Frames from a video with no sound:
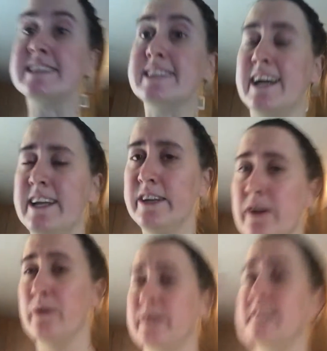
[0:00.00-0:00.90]
did not
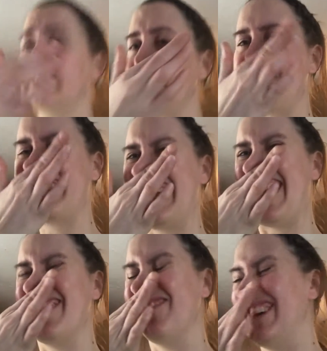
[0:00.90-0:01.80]
notice
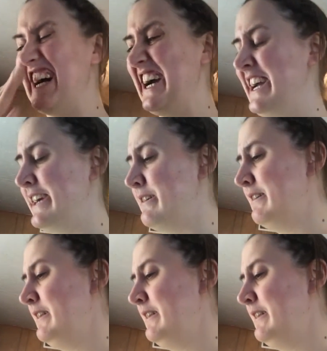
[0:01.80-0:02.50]
that my